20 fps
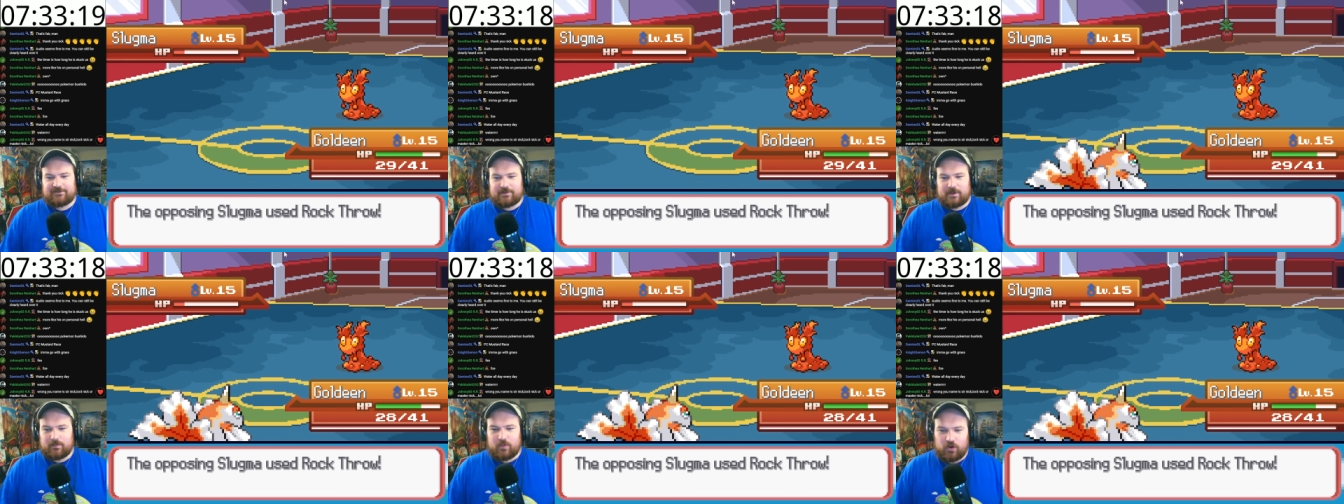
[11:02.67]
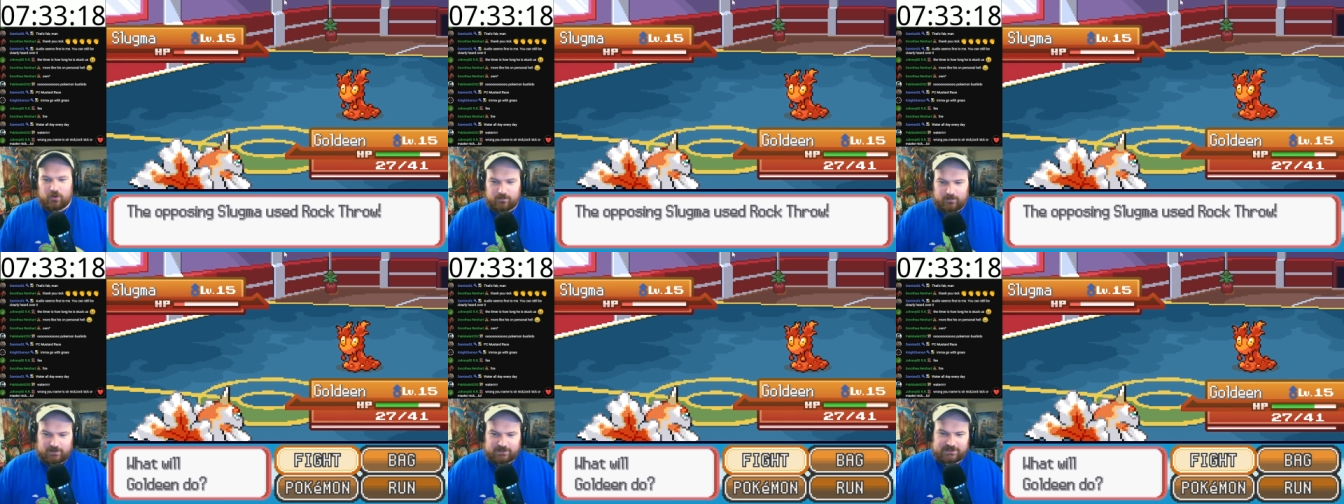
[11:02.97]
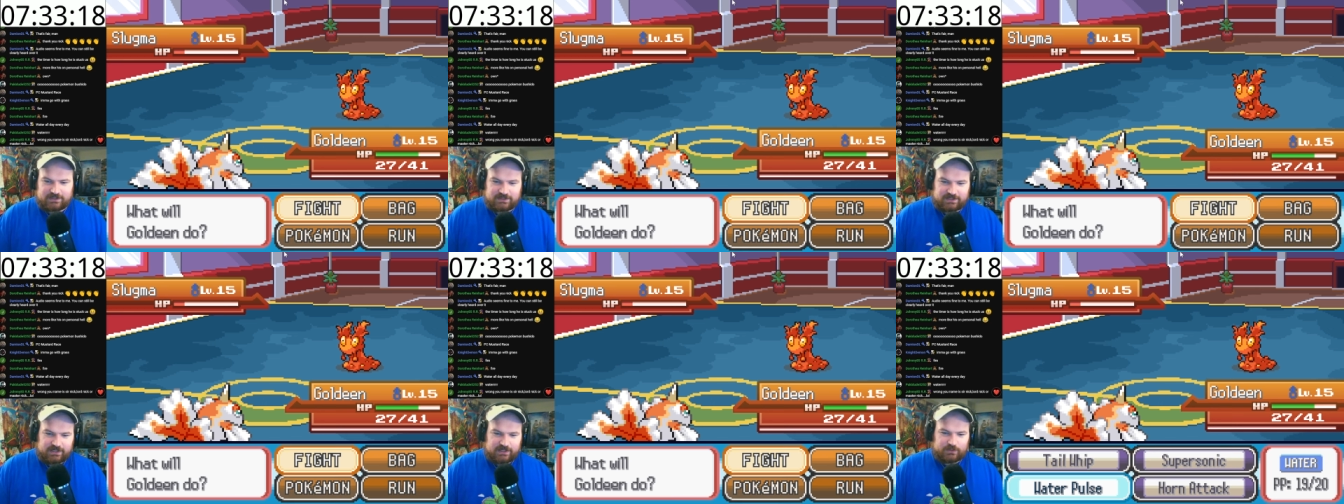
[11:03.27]
of my Pokemon
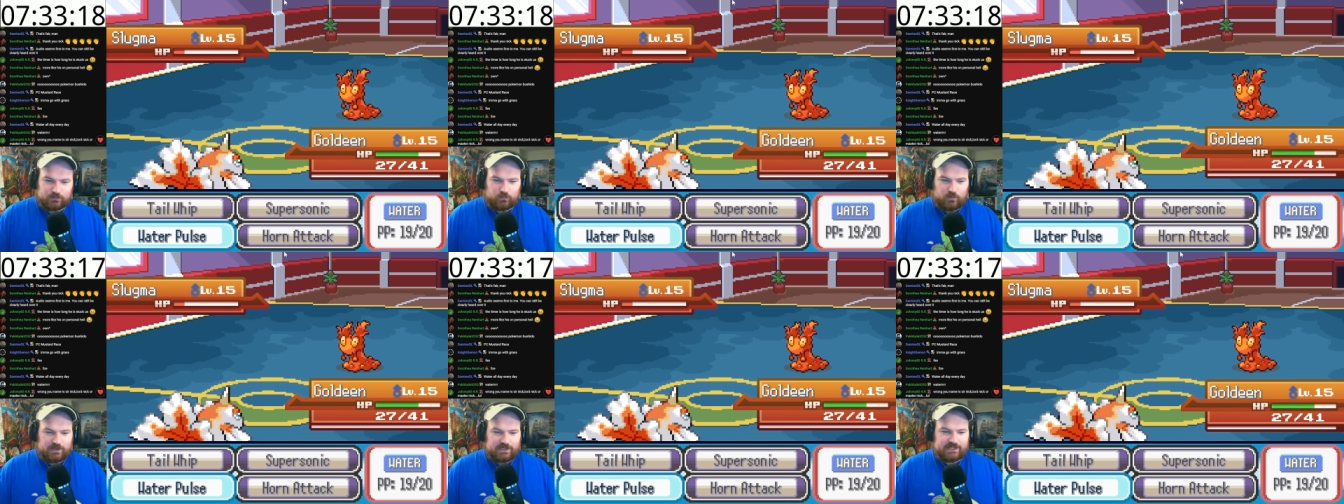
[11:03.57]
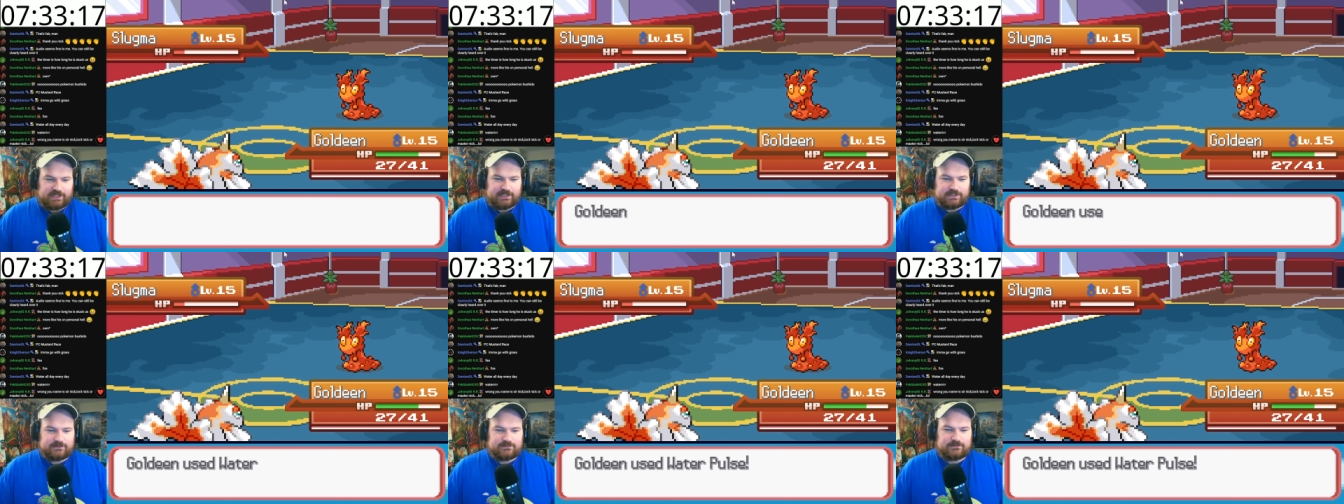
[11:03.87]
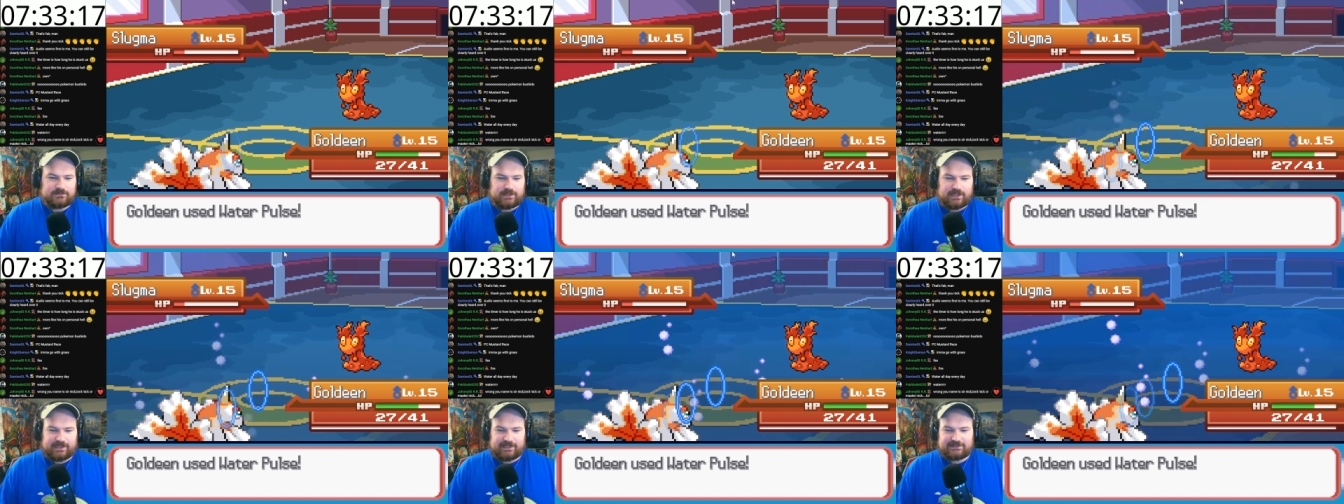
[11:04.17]
could kill in one hit.
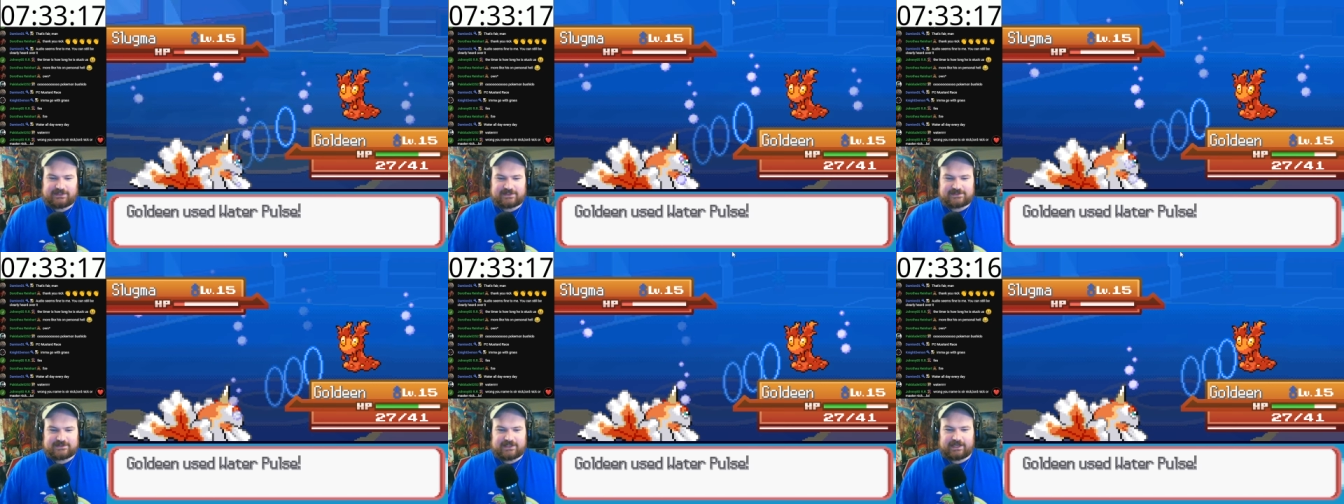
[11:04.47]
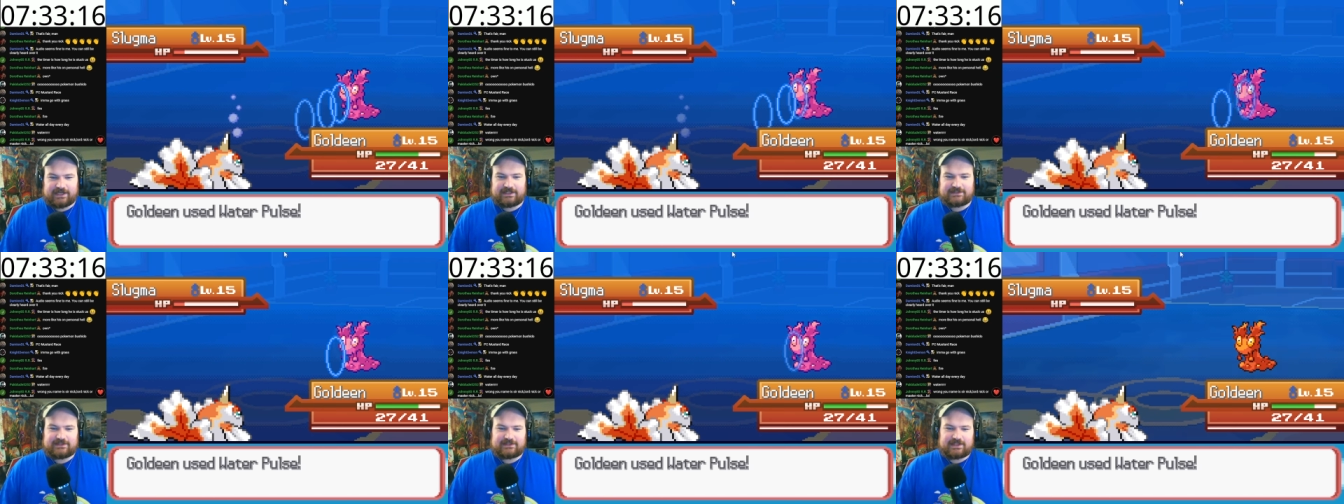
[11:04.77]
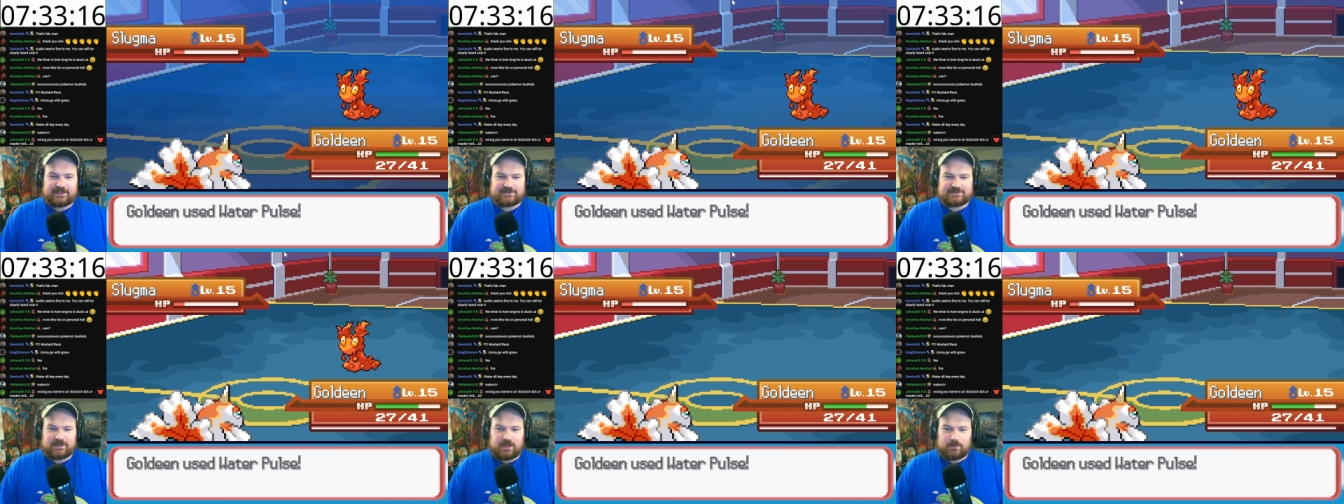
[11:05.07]
I get that
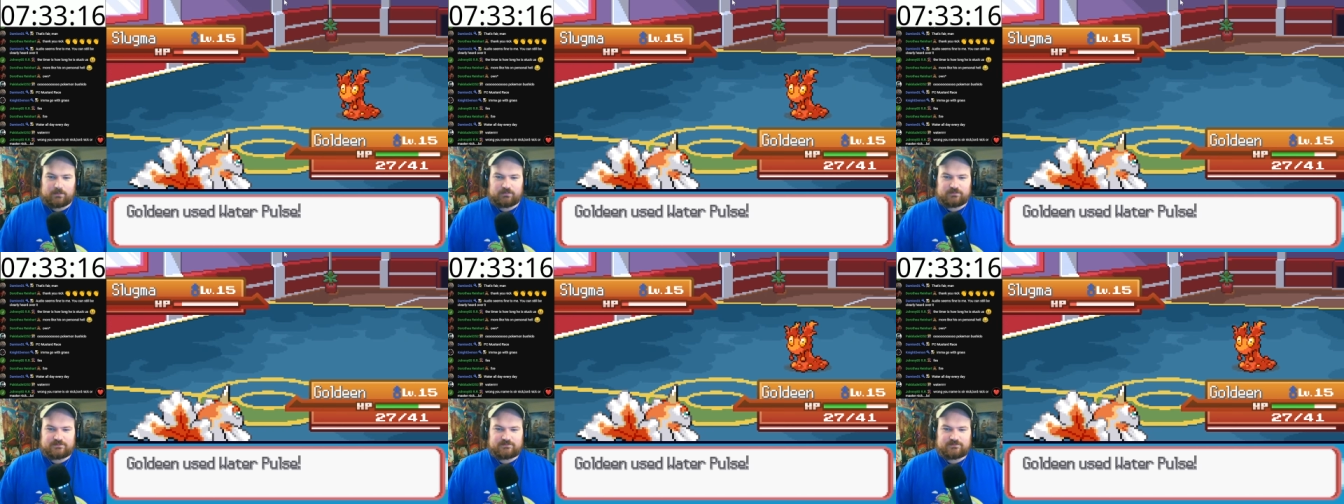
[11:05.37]
that's not